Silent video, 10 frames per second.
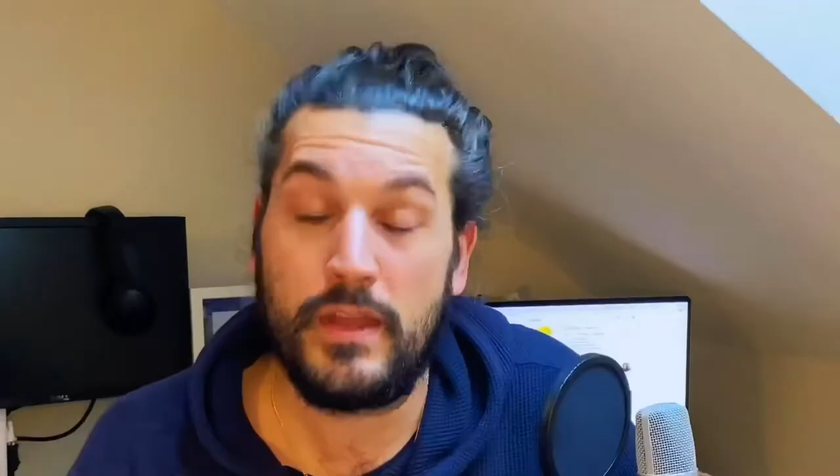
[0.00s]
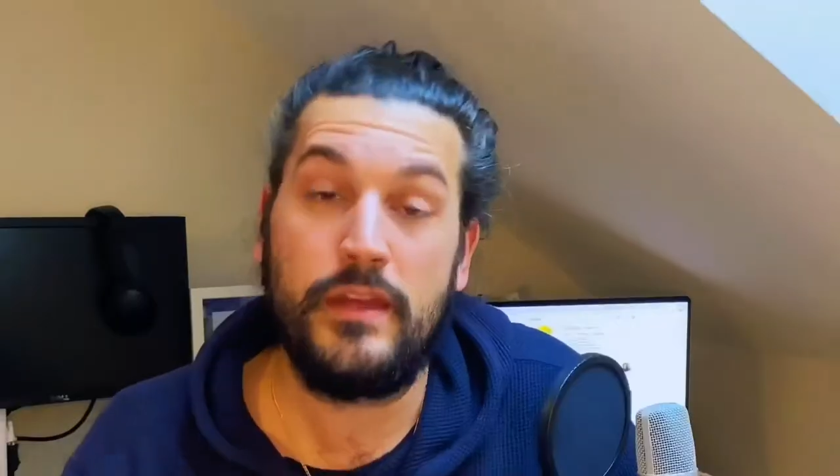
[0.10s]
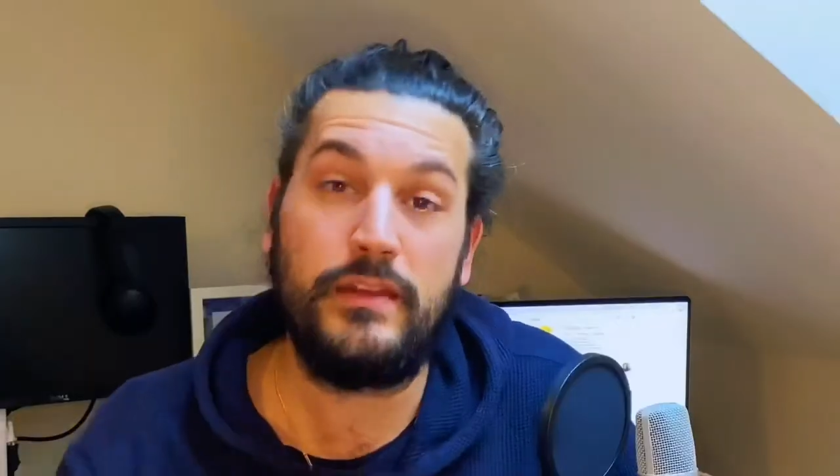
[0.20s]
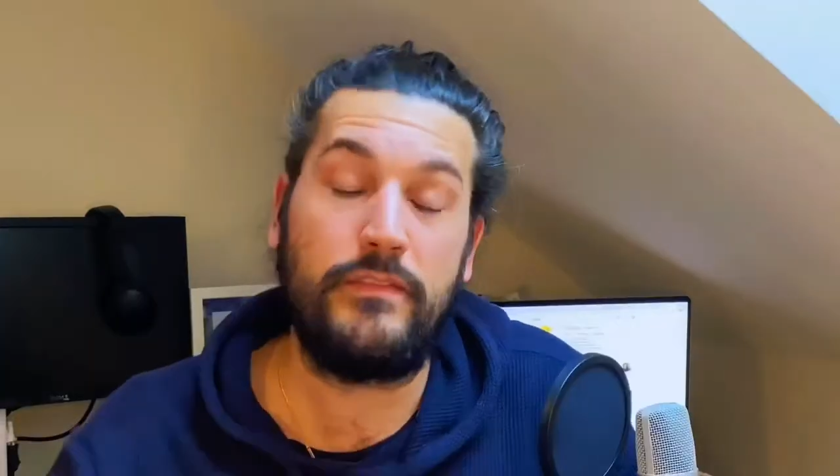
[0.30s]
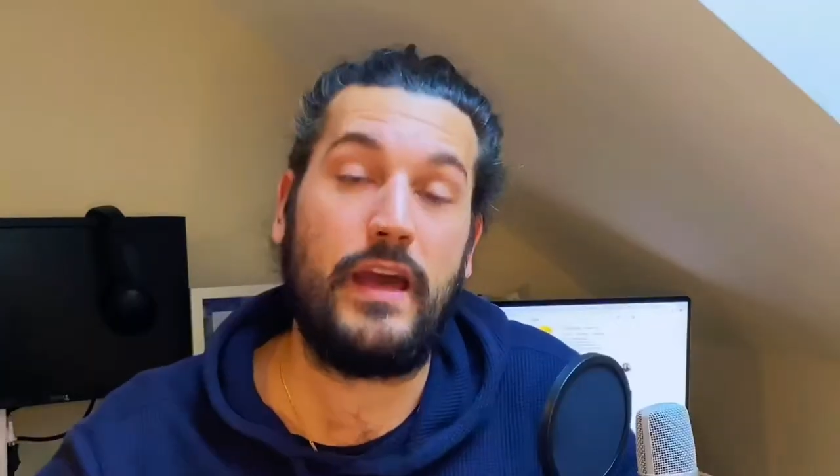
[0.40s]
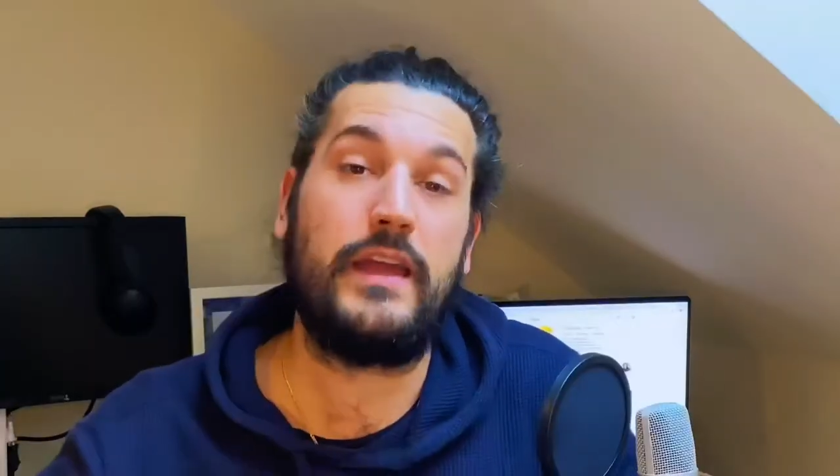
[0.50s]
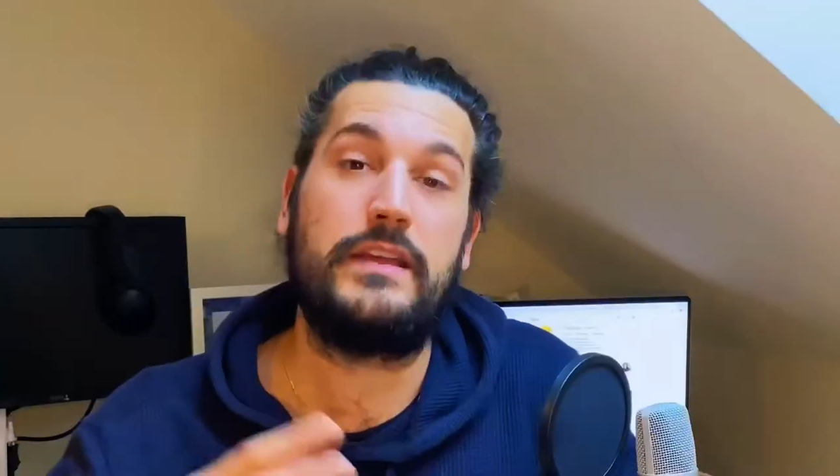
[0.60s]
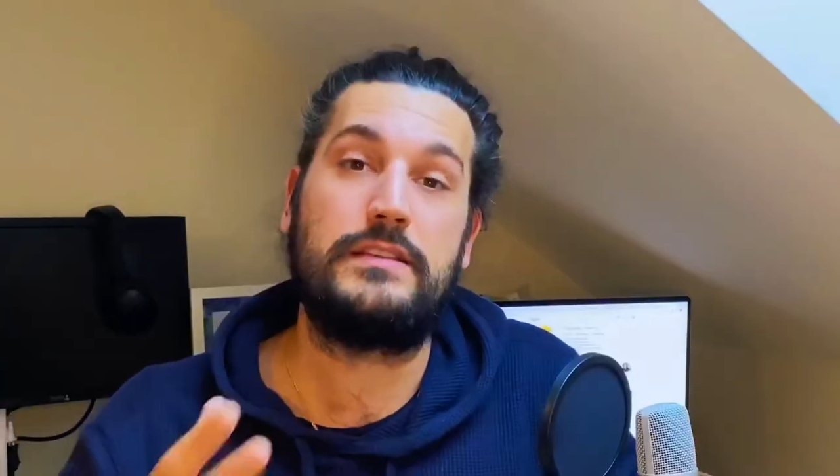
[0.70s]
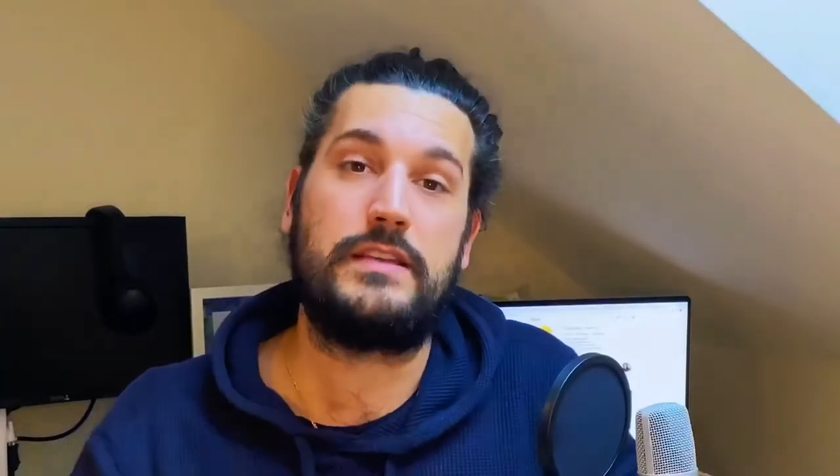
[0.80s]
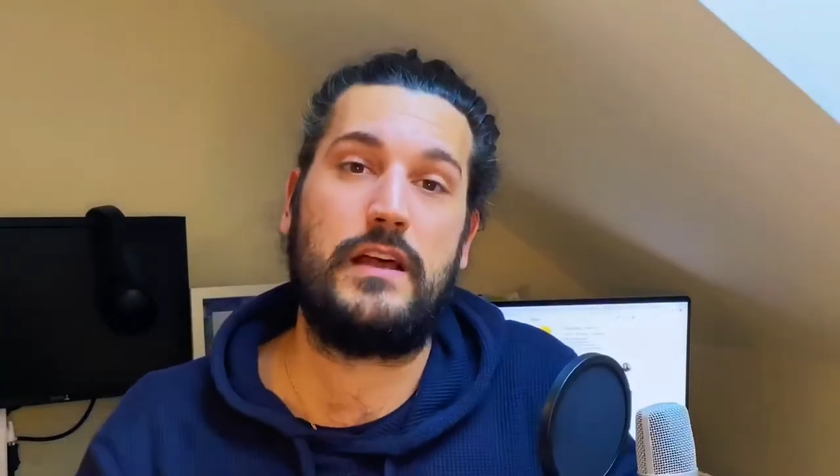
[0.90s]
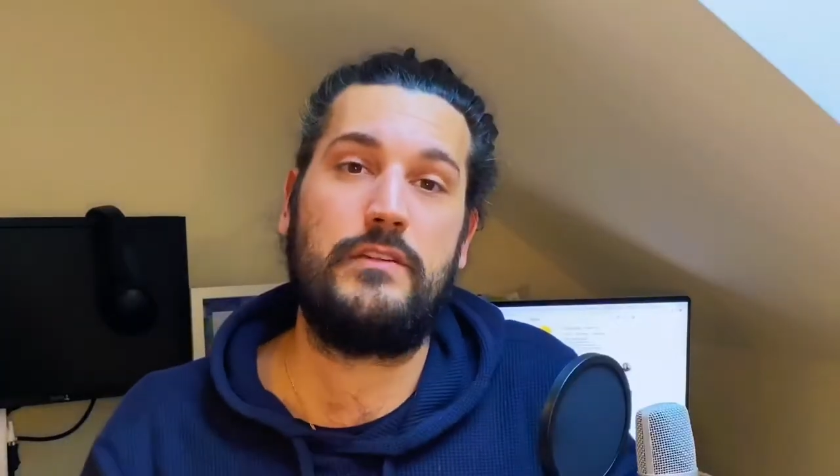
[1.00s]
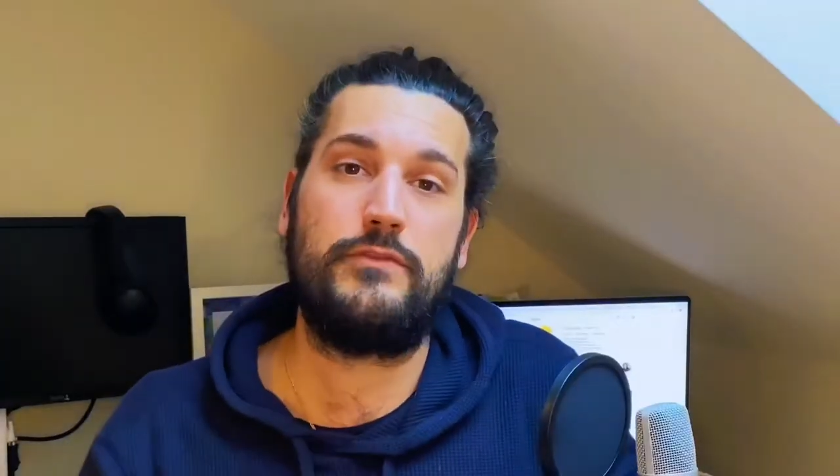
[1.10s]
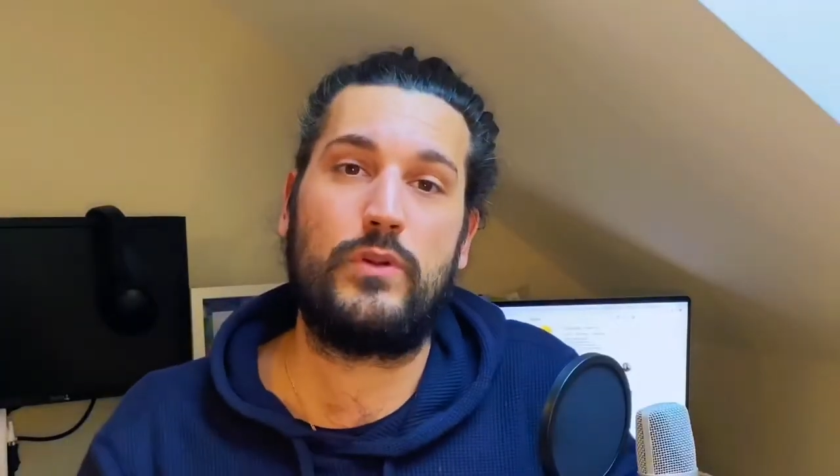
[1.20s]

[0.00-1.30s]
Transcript: Now, that in itself